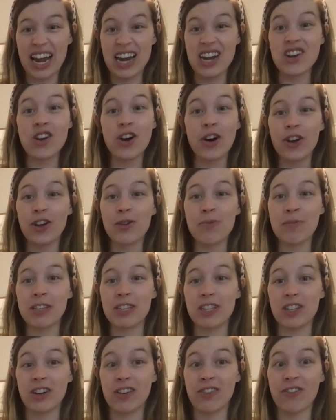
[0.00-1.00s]
I know you
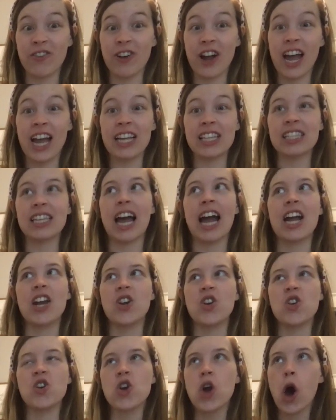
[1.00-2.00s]
miss your friends. I
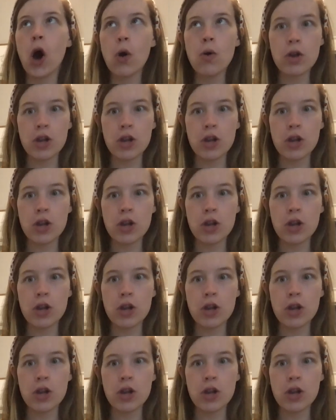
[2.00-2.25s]
know